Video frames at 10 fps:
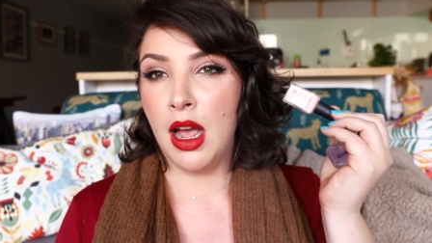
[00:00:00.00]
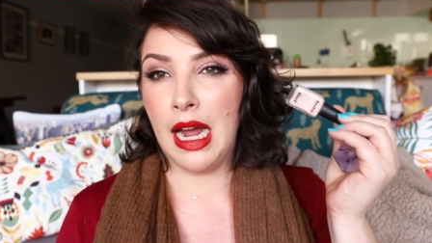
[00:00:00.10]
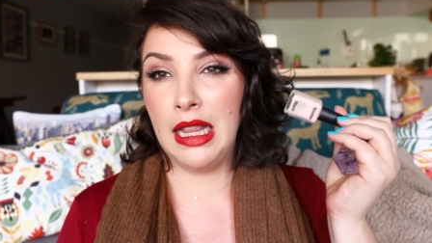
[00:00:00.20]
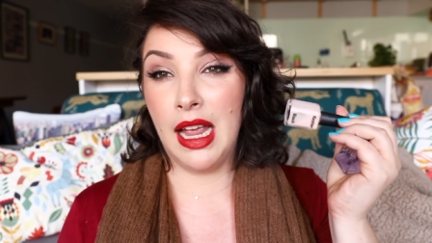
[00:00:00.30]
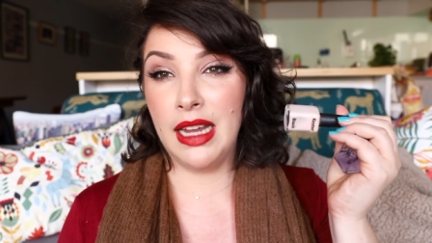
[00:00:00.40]

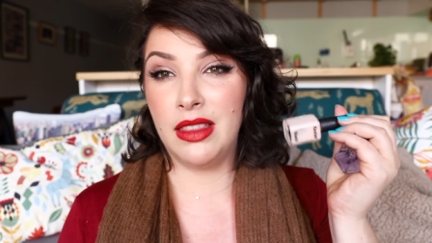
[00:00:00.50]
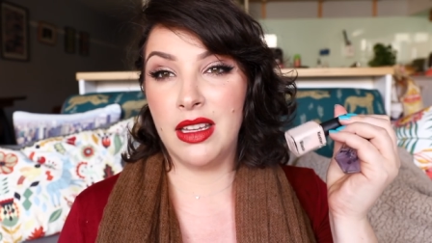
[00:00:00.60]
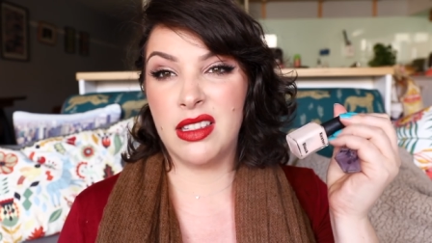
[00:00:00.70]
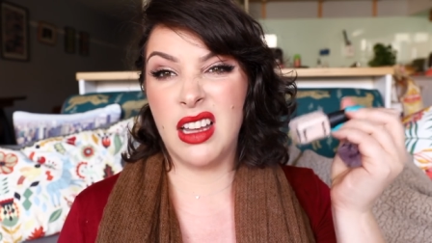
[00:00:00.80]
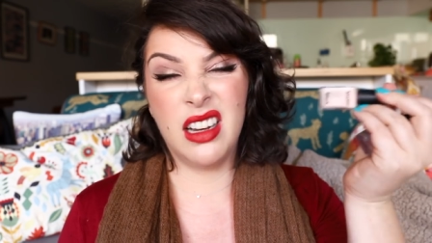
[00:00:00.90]
I like
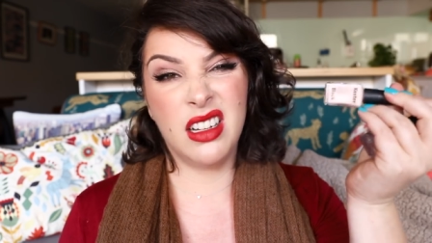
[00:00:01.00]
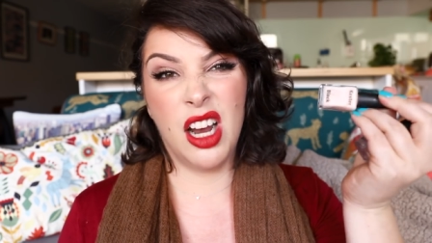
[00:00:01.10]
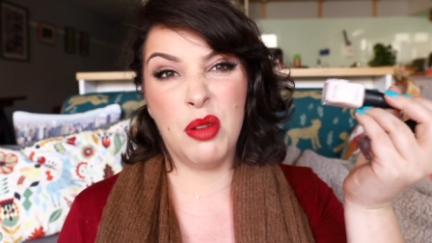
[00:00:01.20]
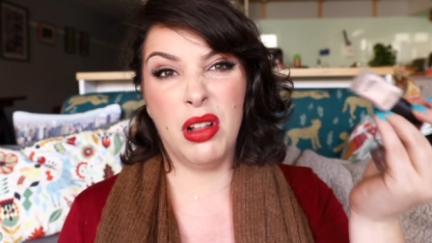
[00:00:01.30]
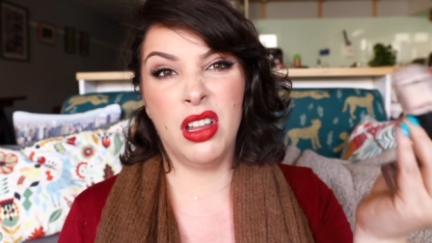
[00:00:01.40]
this under
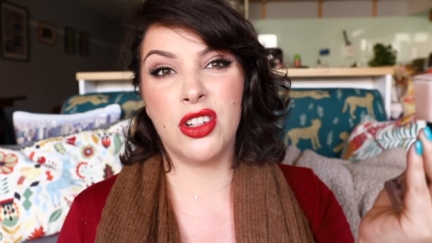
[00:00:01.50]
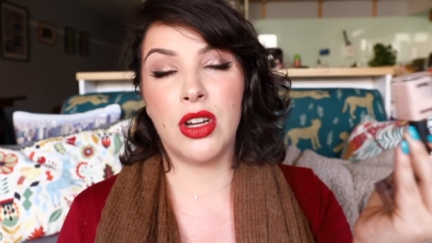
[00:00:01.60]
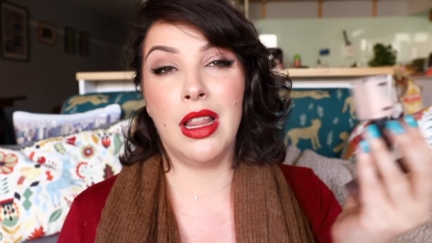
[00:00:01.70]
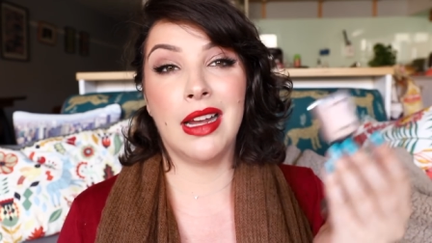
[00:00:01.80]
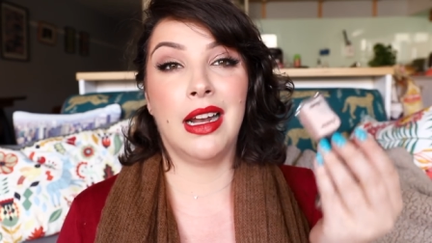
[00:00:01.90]
nail polish.
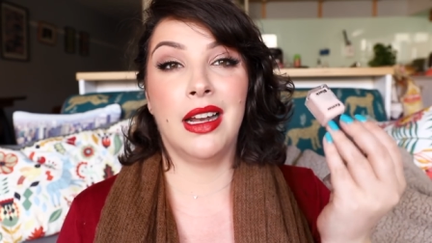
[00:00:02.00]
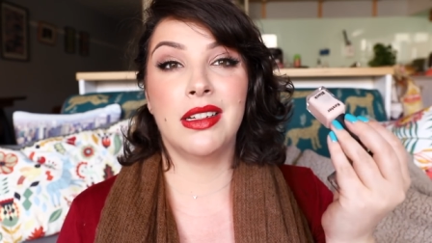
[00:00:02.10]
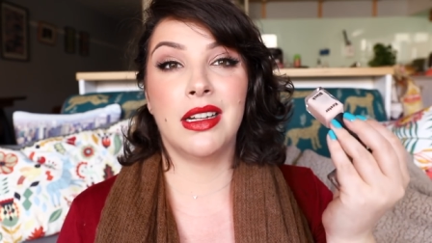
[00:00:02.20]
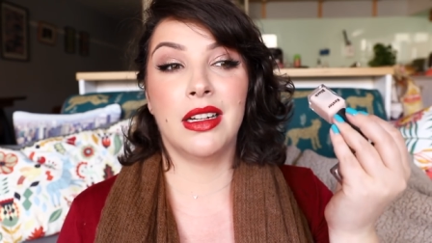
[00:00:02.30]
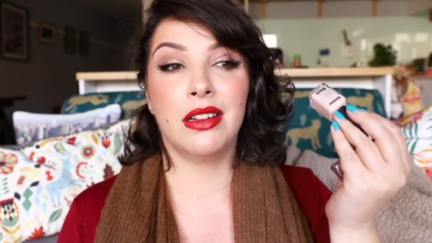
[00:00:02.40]
I like it
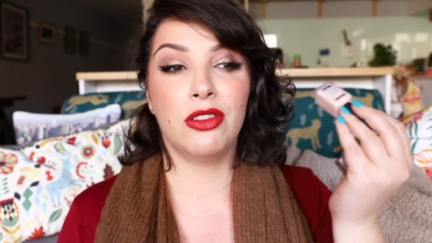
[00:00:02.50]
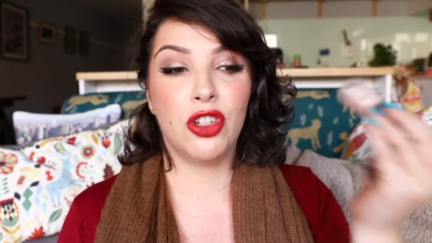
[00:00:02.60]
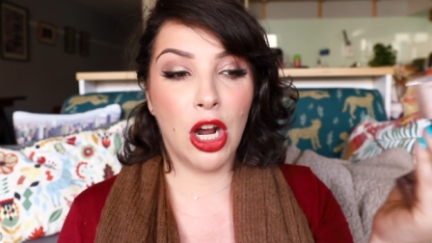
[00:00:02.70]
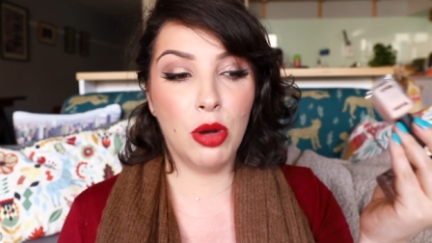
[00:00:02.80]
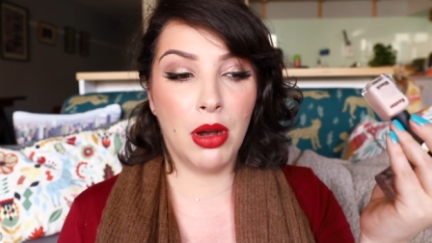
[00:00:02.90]
under
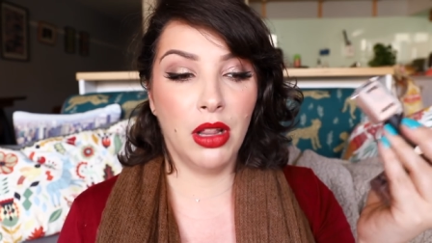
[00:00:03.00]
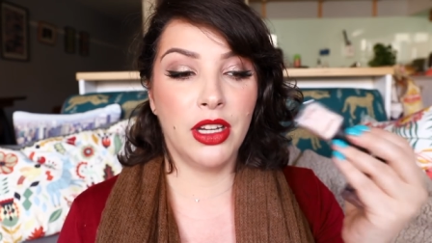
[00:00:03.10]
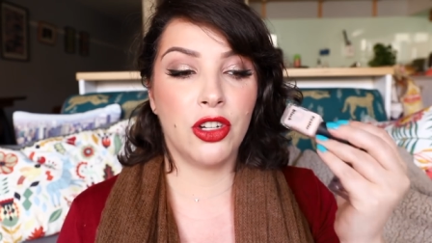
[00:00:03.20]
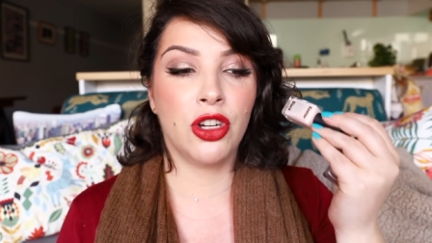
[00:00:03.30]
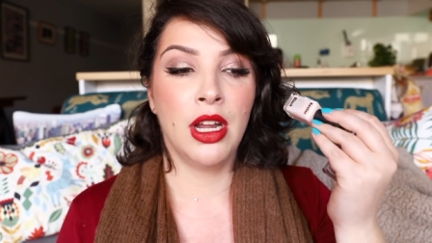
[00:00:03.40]
gel
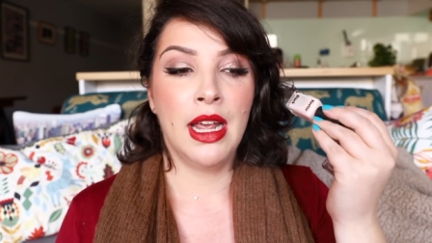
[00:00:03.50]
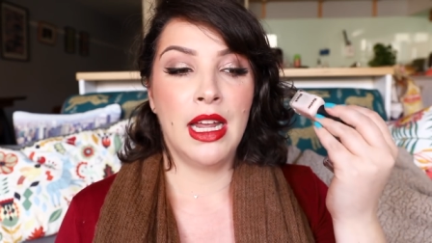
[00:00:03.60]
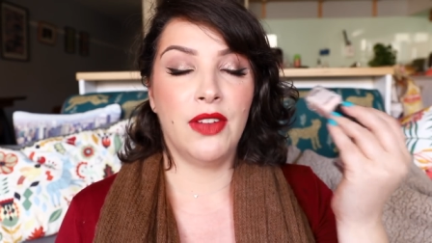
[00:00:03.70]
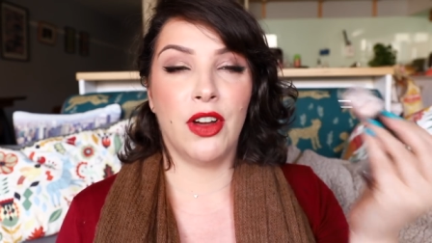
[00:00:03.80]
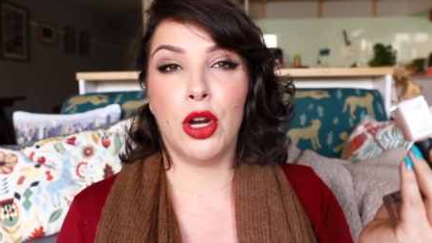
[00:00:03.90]
polish
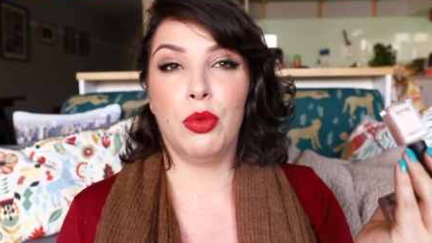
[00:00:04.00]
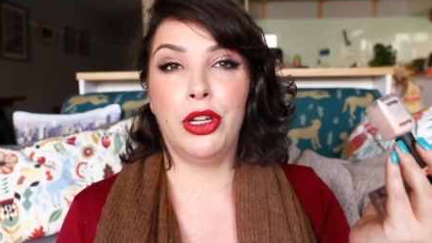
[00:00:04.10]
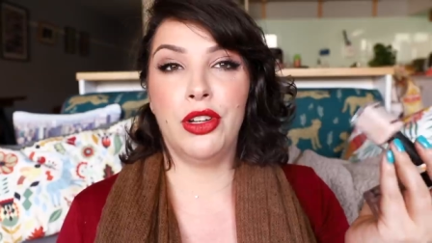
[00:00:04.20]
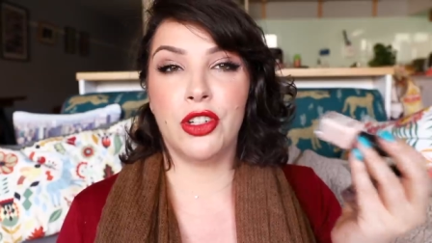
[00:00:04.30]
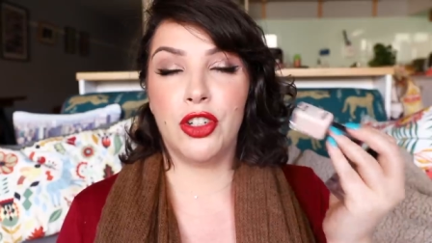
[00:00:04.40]
if I don't want
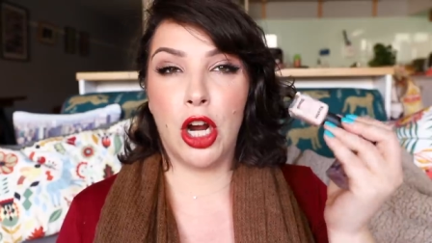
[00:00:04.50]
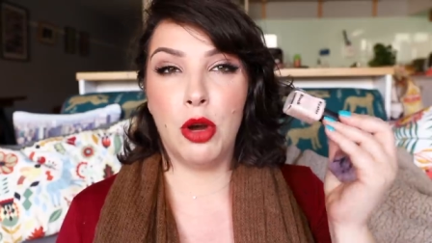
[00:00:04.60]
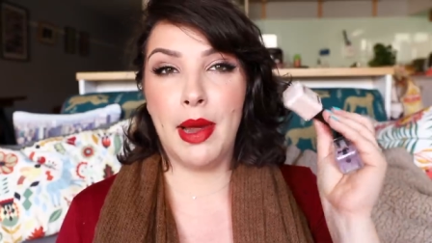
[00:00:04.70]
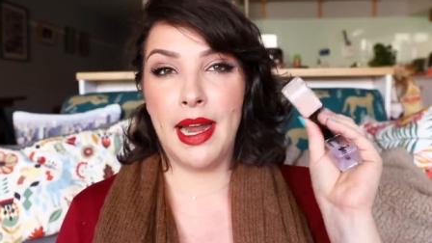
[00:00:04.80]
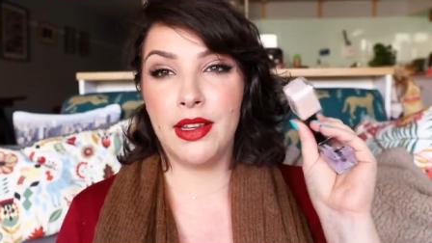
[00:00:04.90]
to use a
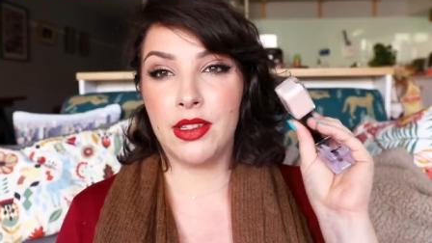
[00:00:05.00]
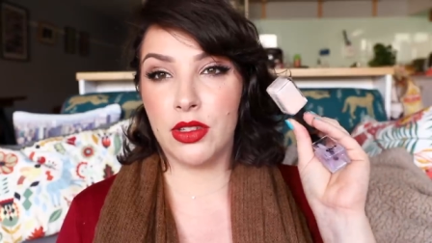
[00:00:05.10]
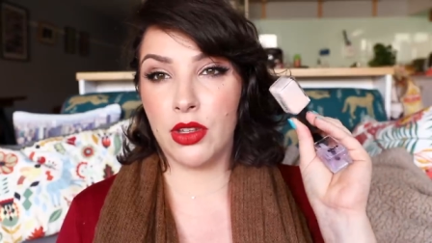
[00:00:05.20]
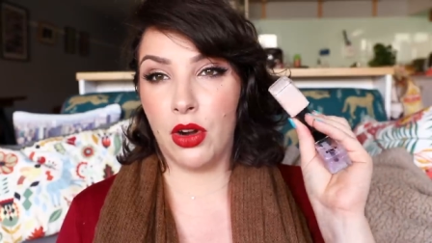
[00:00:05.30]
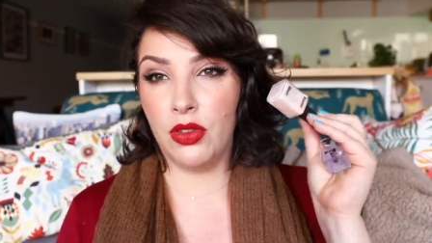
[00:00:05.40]
gel base.
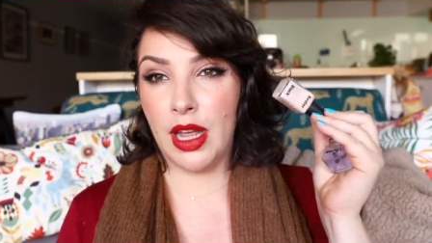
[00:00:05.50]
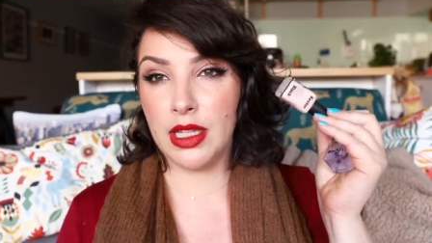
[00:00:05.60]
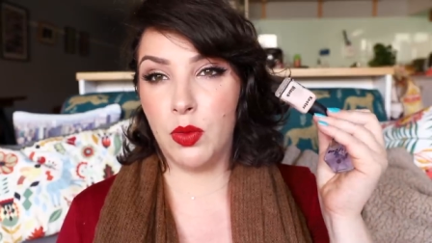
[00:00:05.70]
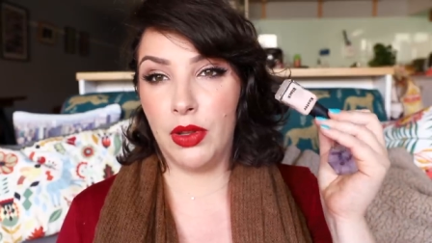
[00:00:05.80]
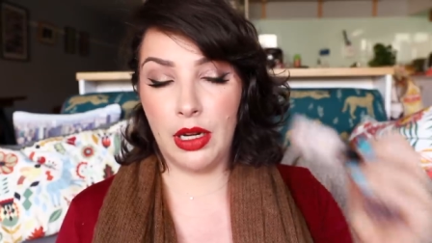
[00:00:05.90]
So
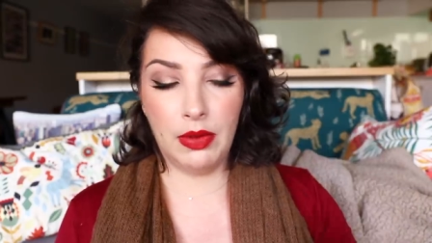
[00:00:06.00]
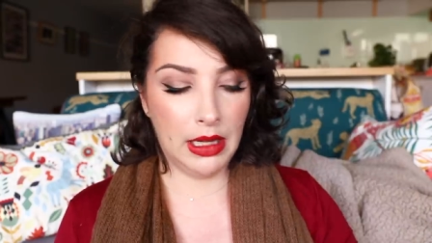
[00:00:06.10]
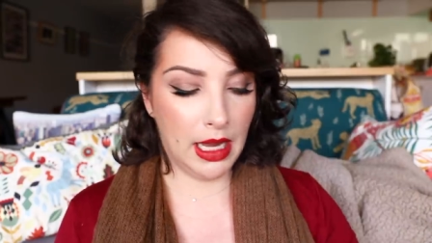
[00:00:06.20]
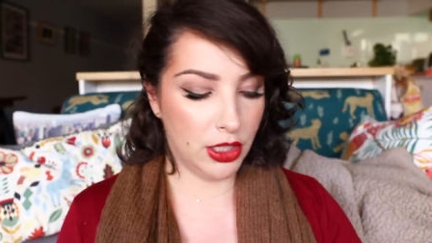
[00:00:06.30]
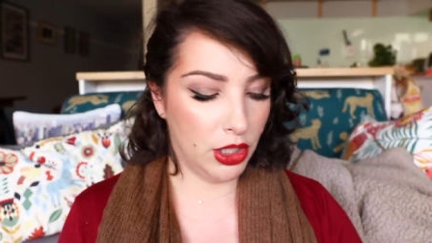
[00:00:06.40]
that's one that I
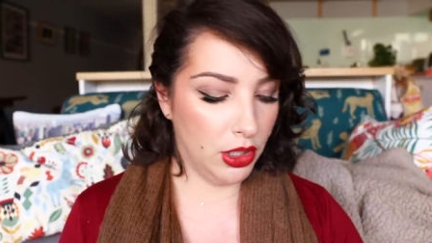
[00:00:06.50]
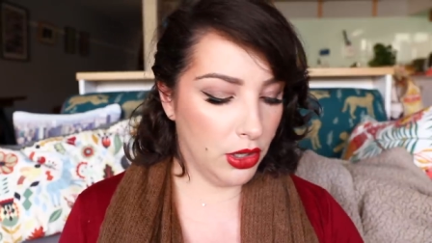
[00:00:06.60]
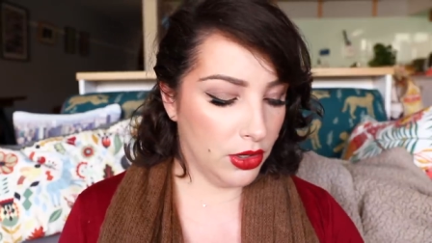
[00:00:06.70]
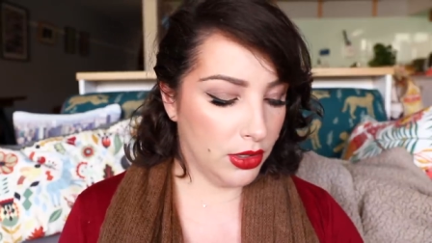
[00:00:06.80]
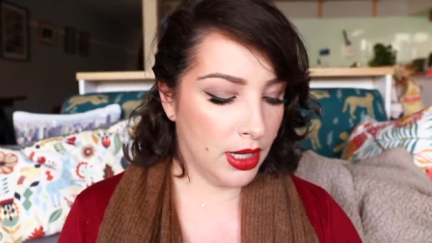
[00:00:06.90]
really like to
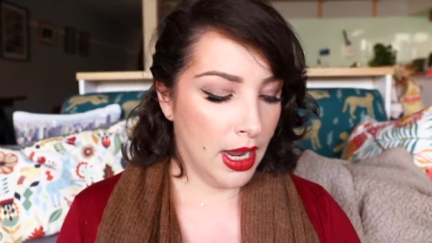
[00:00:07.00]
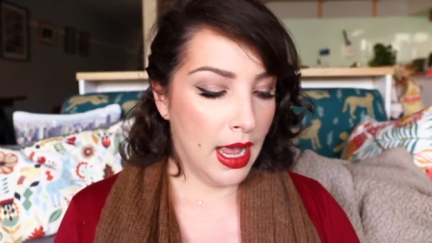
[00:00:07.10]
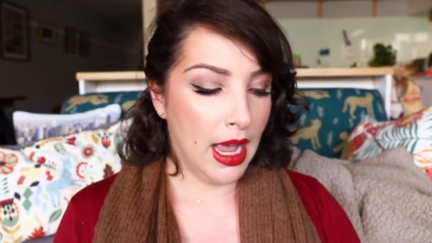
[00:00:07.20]
use.